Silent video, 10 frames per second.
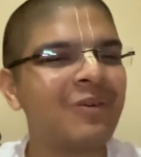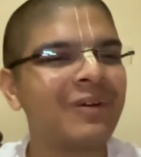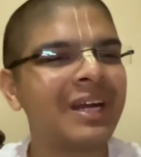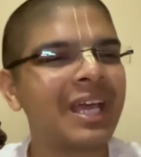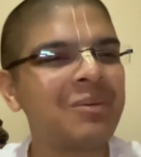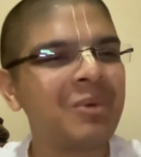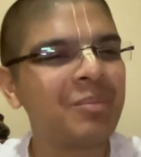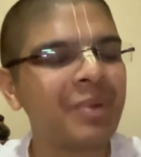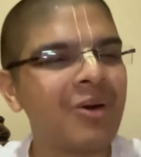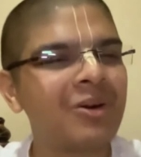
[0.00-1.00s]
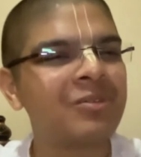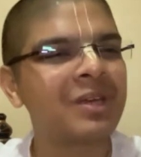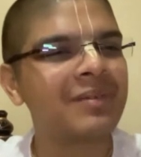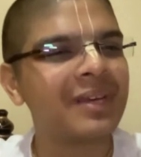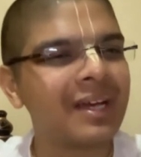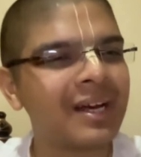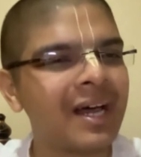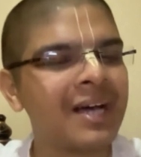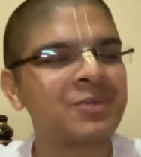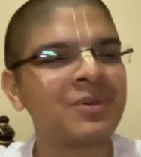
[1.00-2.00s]
One can be proud of giving a
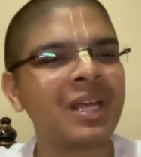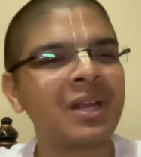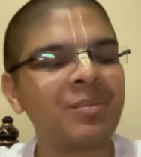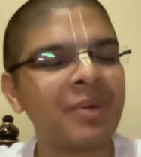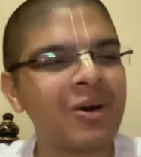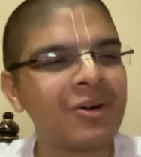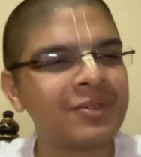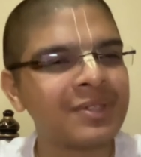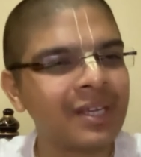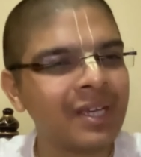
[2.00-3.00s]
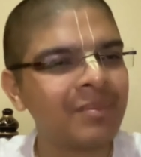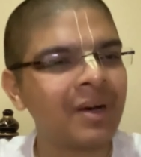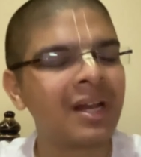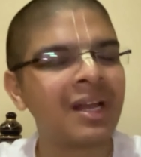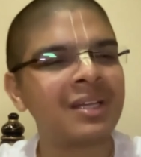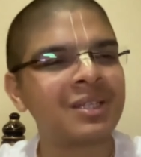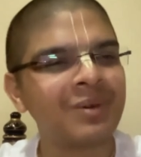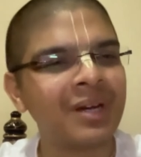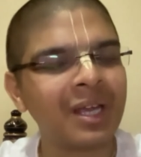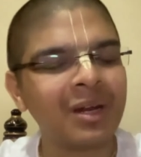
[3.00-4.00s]
class. One can be proud of singing Mangalarti.
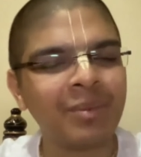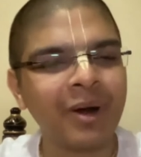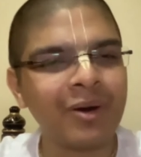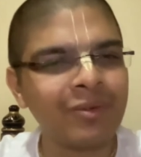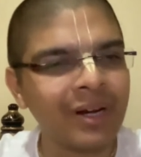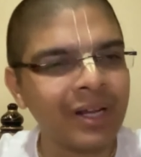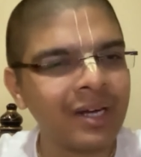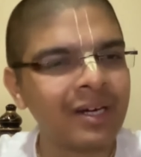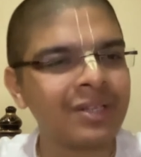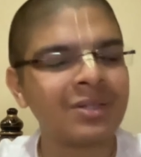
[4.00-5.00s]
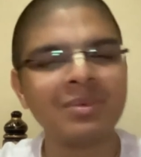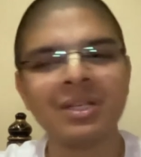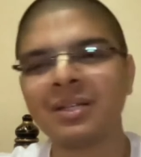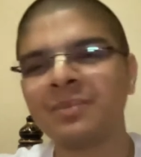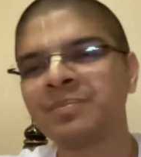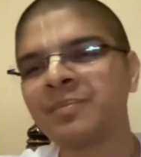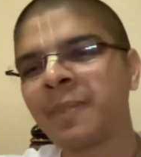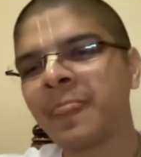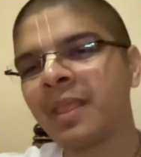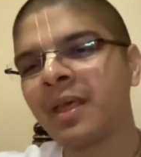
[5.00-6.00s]
One can be proud of cleaning dustbin.
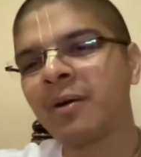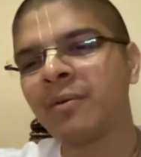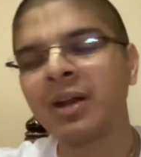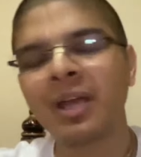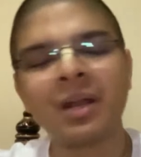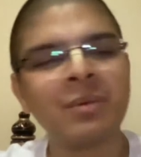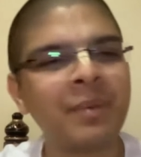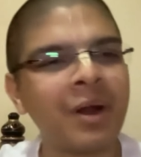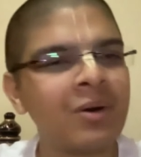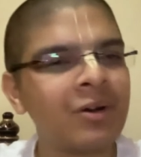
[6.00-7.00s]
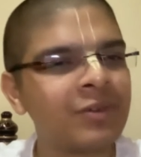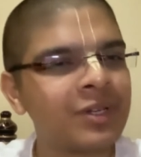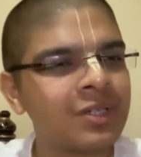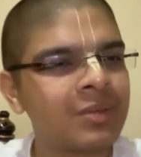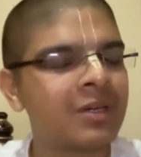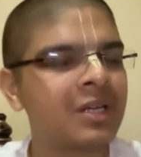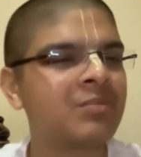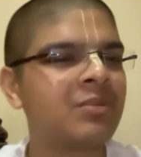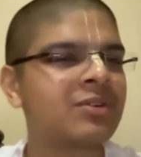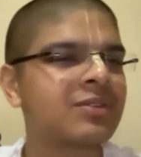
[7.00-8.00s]
One can be proud of
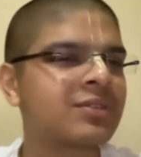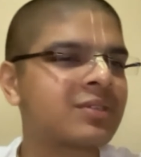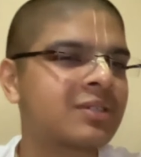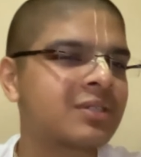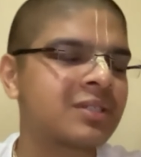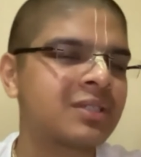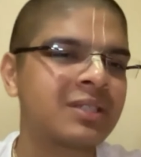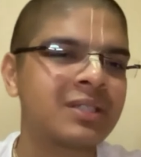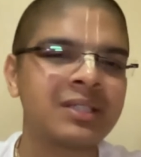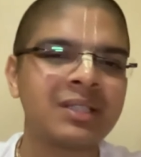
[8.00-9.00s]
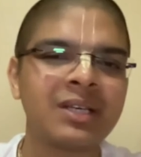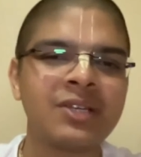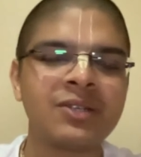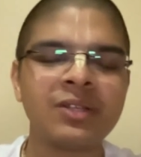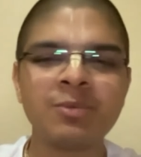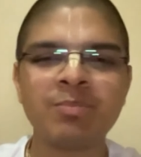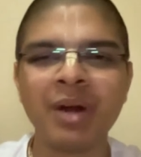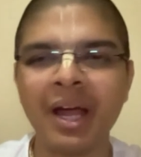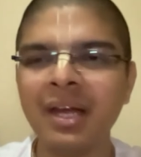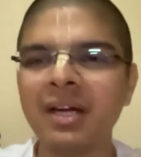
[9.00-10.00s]
distributing books. So this
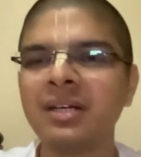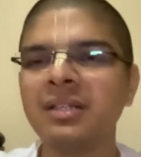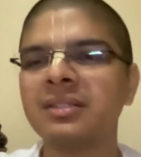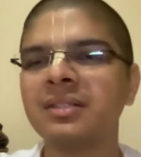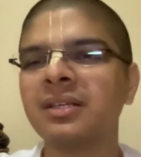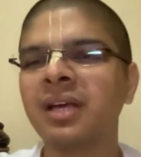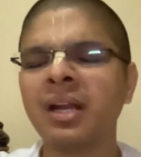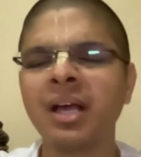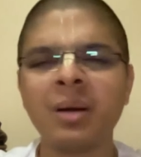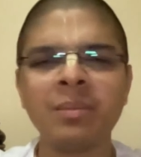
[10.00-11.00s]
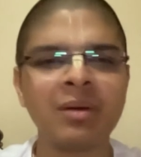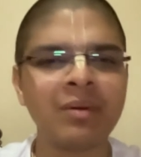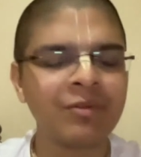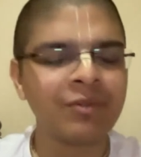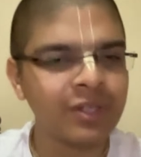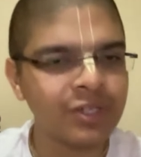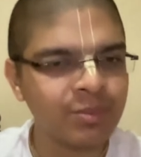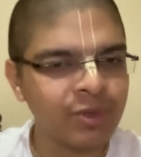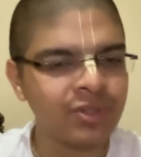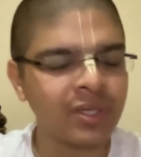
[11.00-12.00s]
pride can come even for the
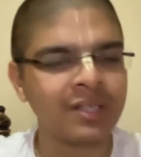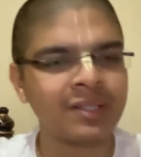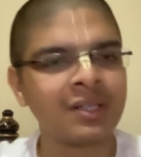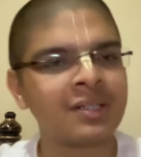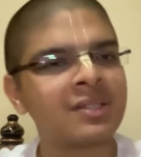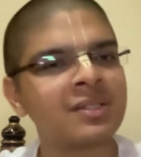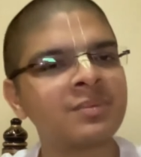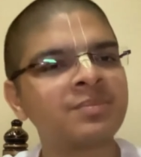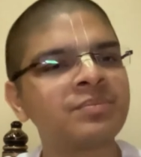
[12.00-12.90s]
spiritual assets.